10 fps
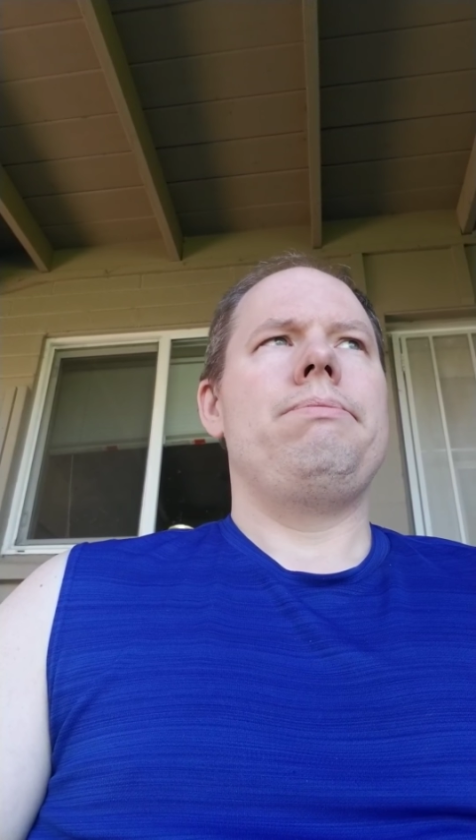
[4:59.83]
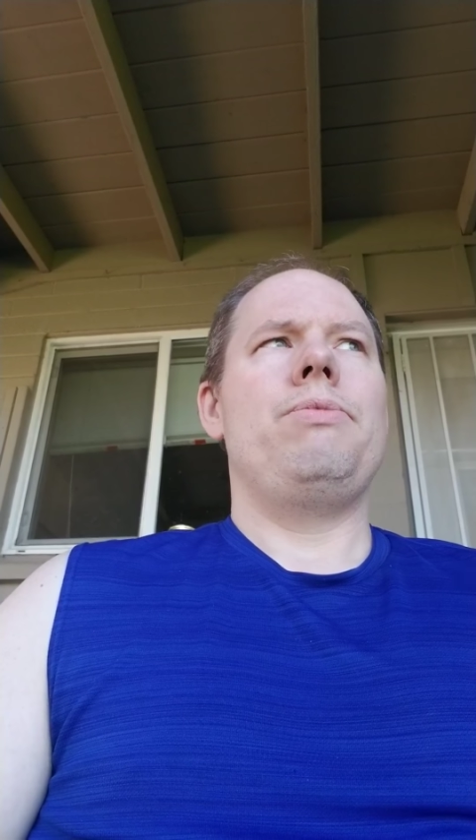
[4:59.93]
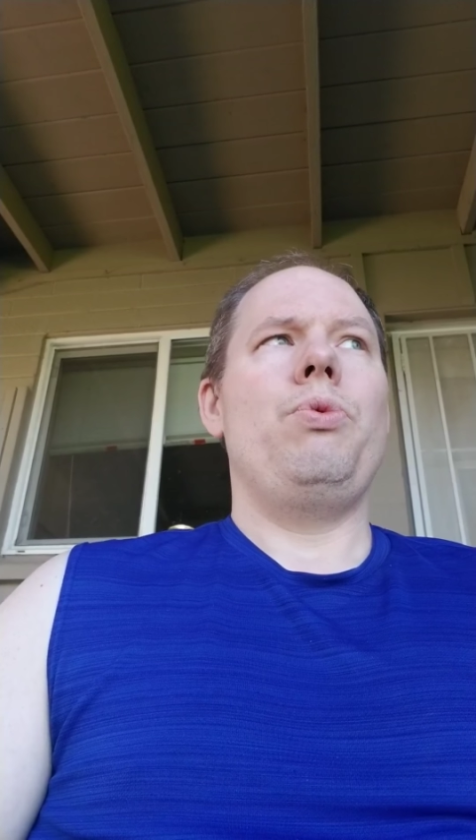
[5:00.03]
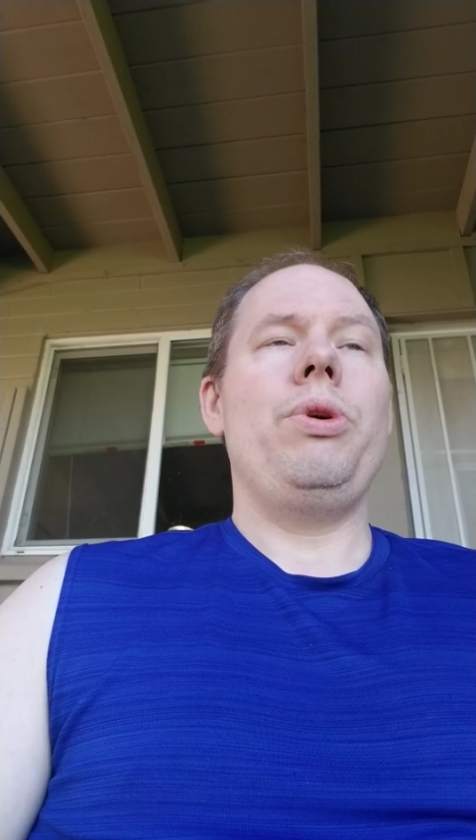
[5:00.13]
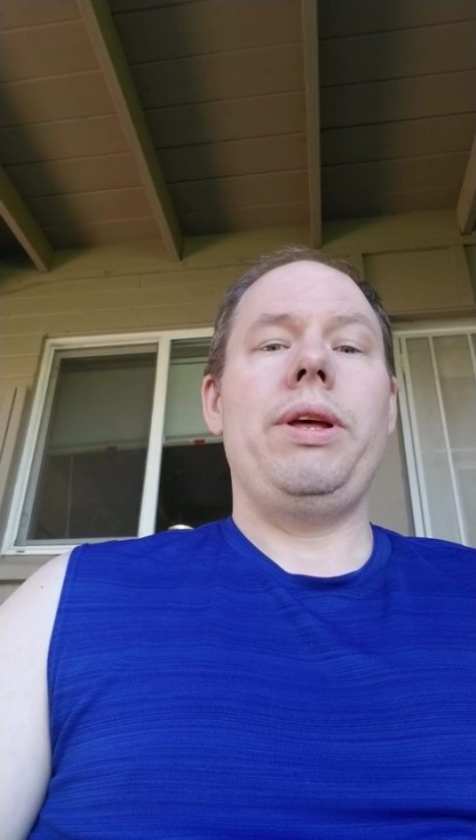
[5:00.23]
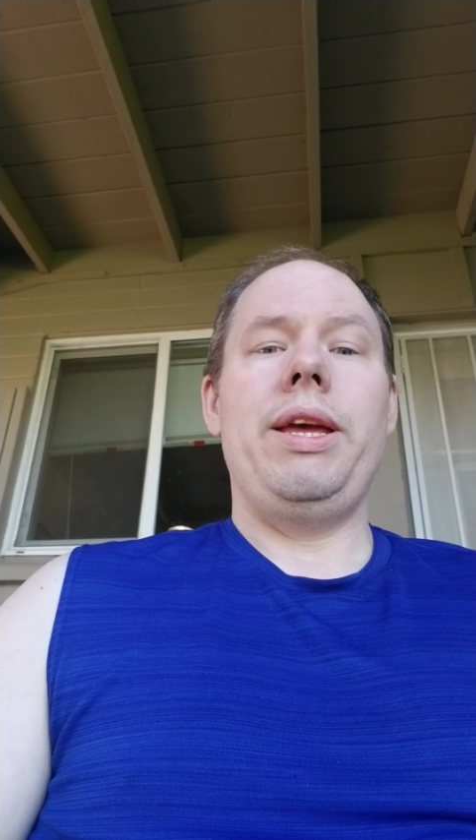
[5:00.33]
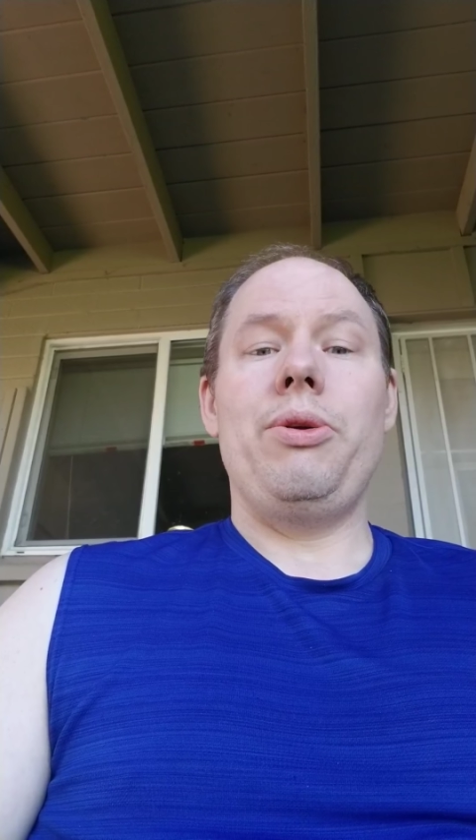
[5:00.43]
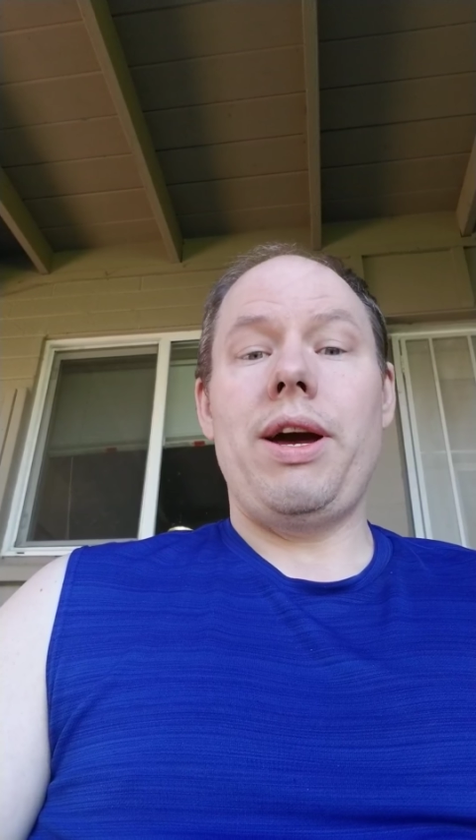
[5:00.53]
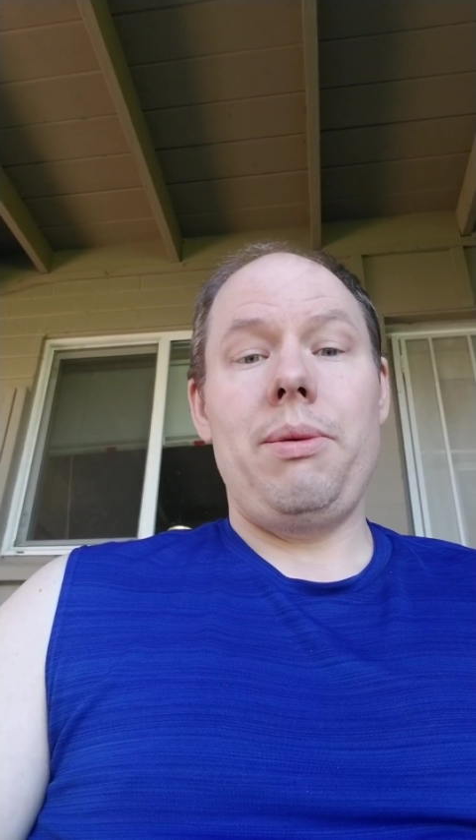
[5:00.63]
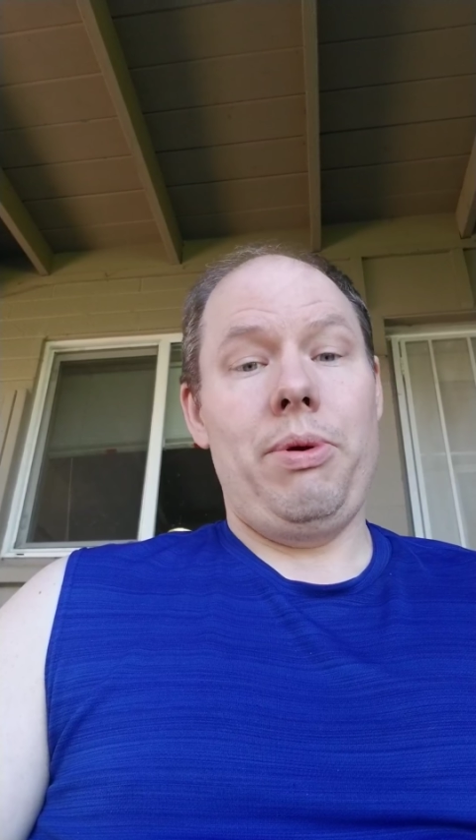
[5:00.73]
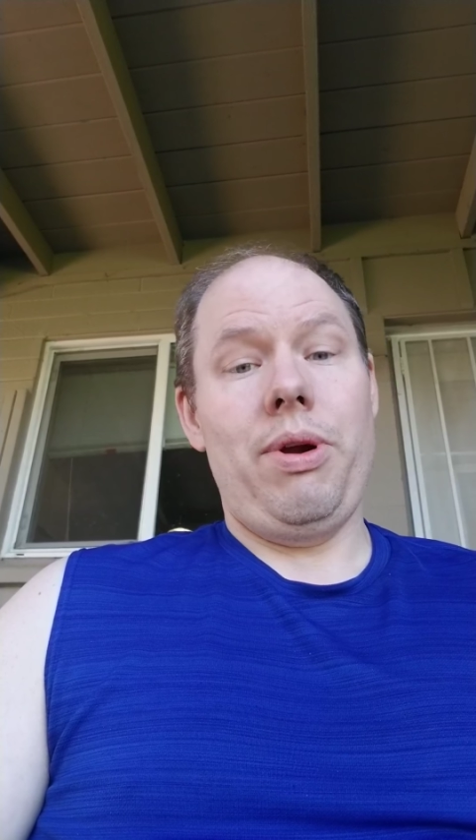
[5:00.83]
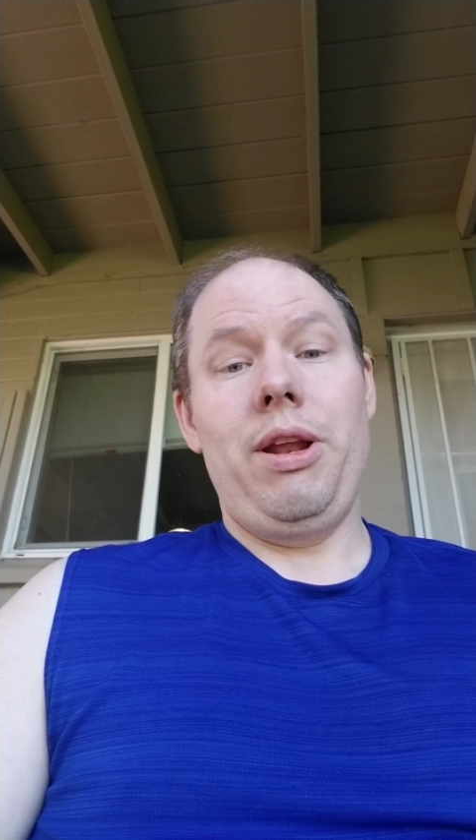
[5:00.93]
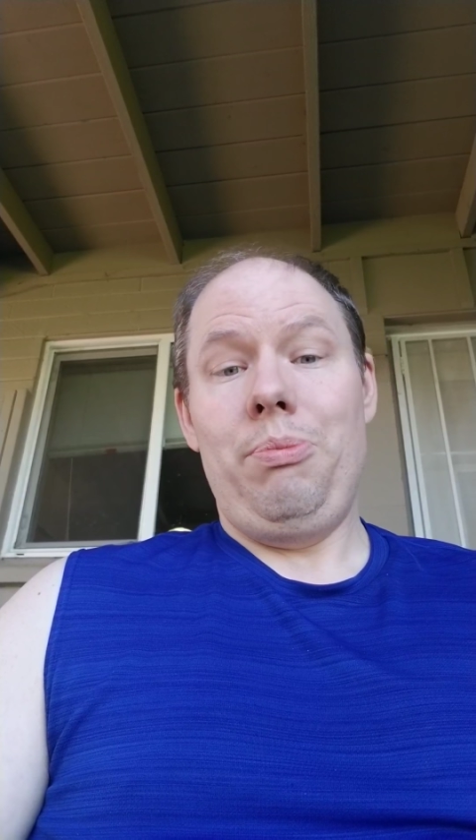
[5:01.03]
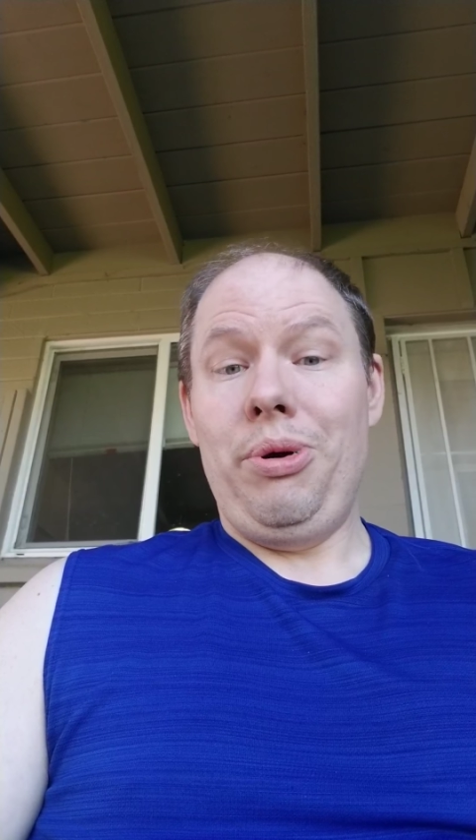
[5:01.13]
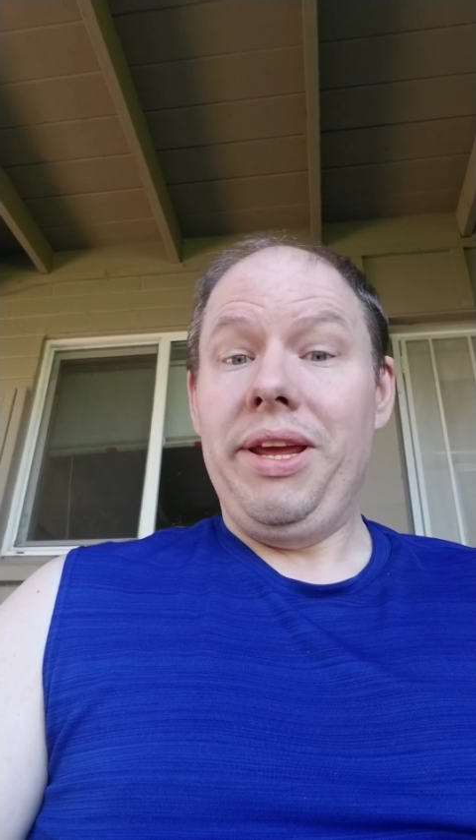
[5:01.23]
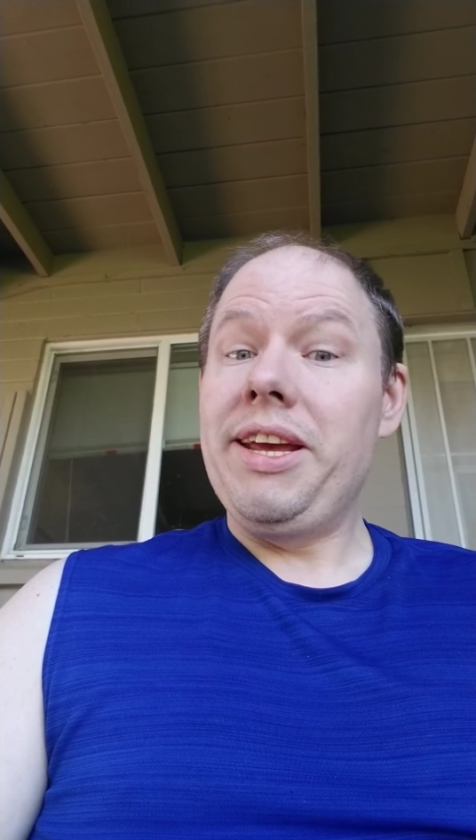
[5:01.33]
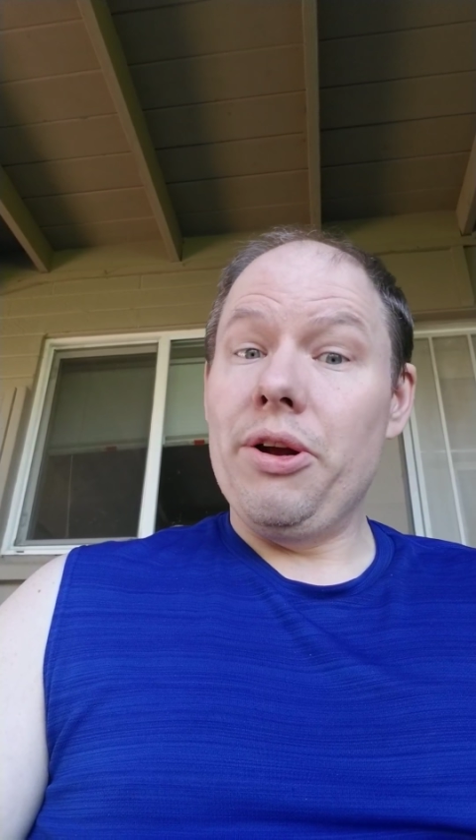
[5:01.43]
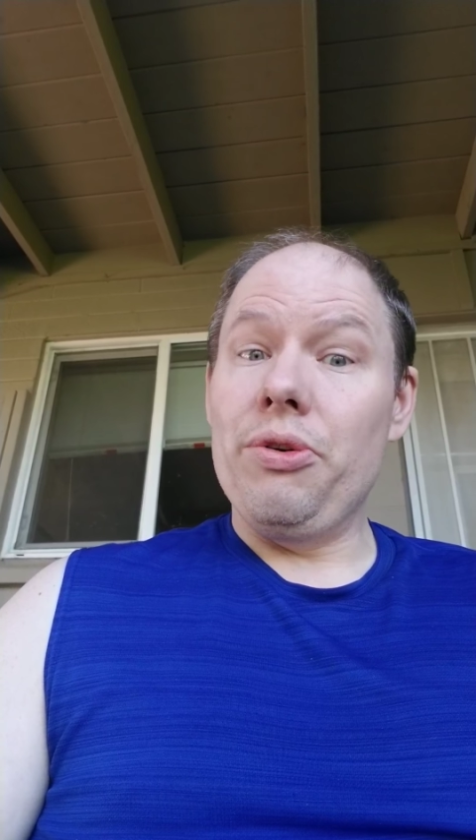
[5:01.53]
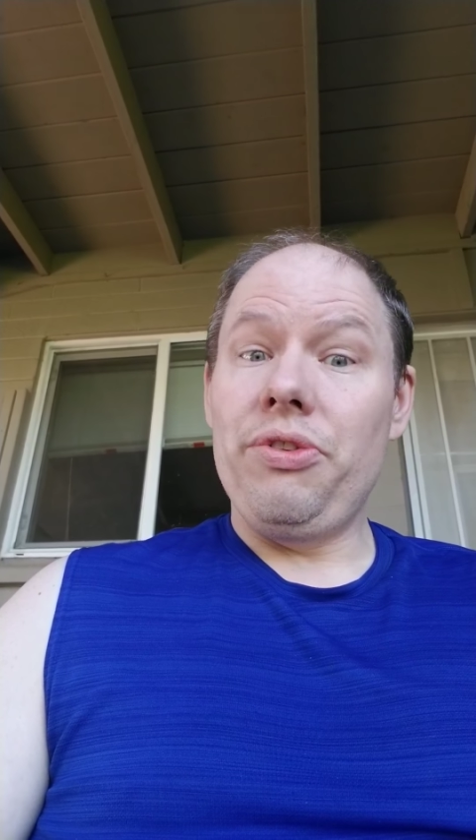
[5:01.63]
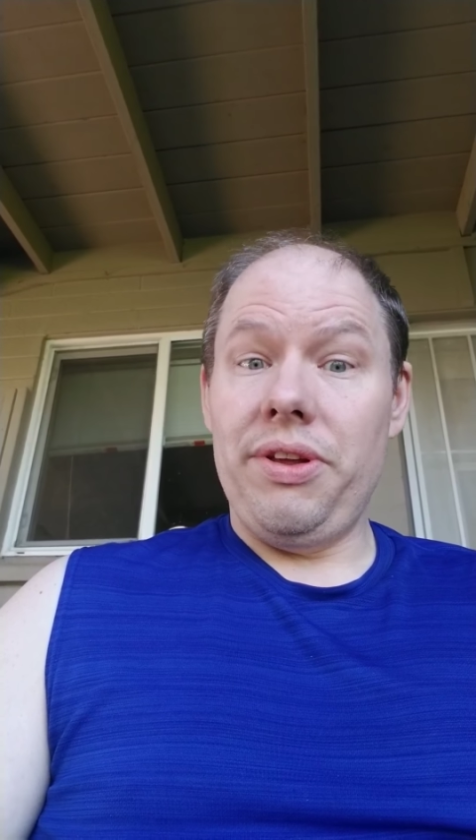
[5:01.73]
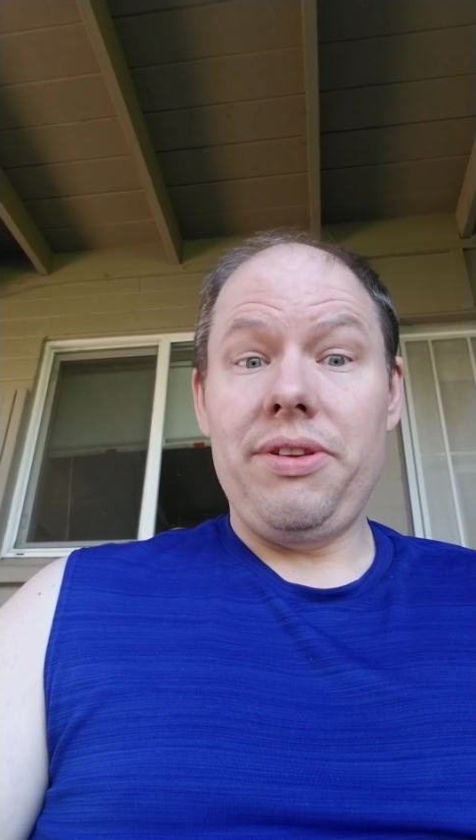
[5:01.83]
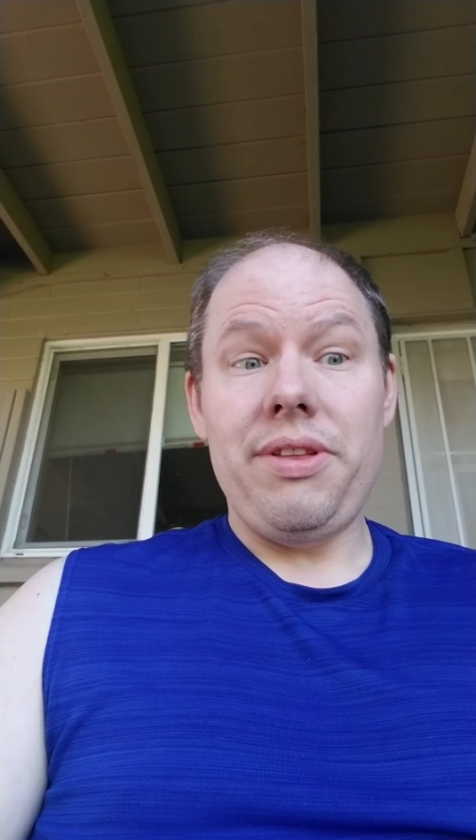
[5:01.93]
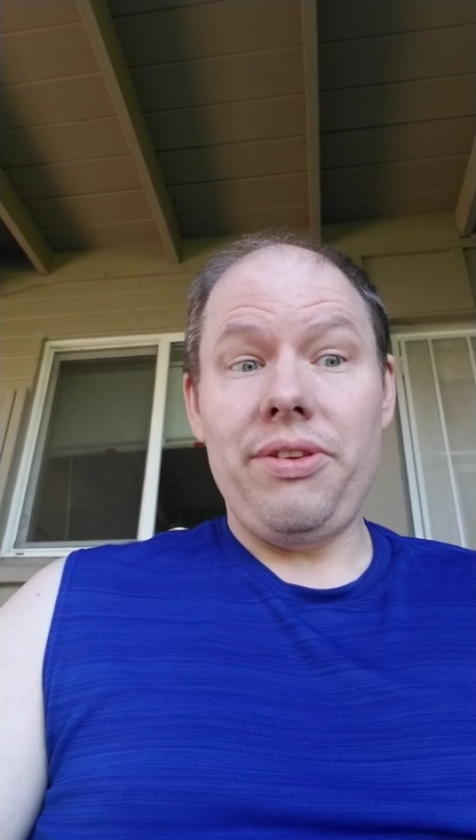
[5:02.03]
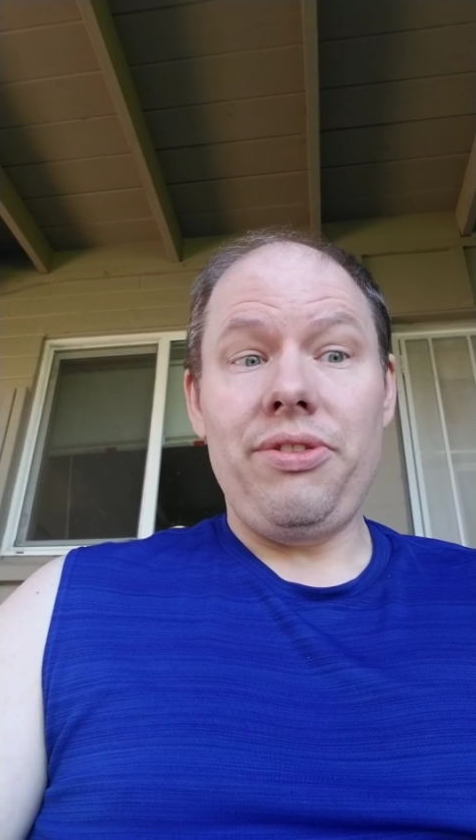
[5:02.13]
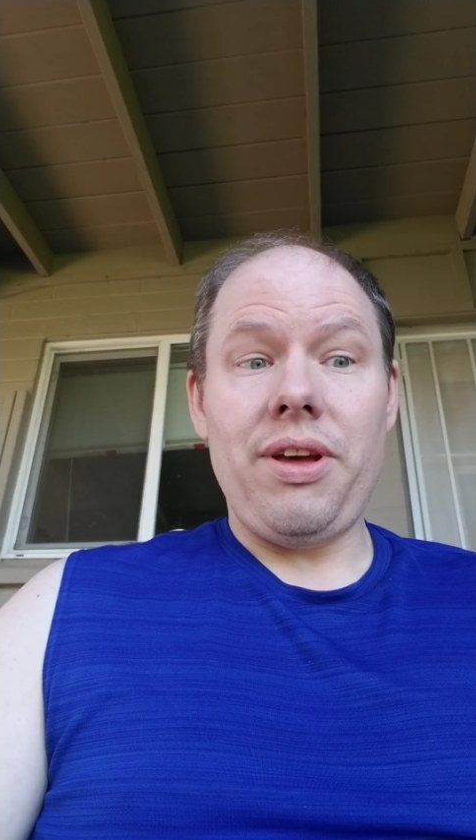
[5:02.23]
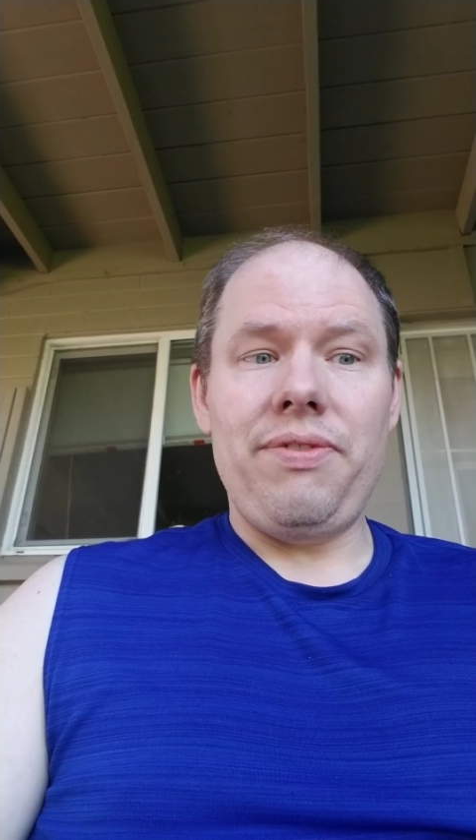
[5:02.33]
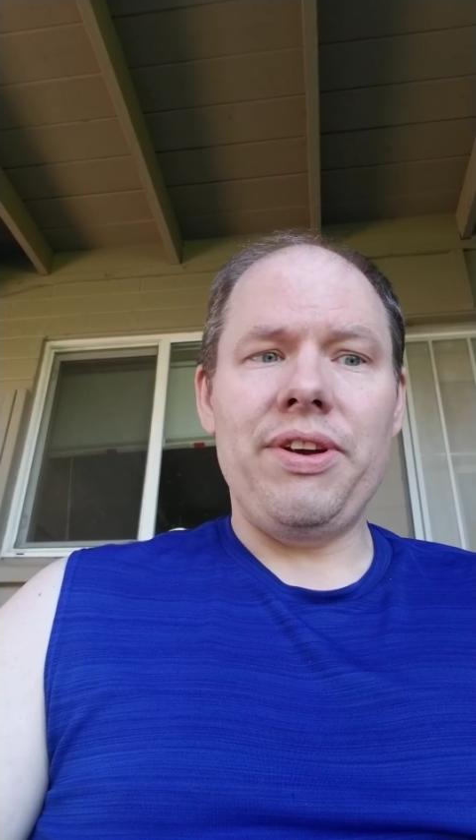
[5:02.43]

really you got to be ready to put years into this stuff.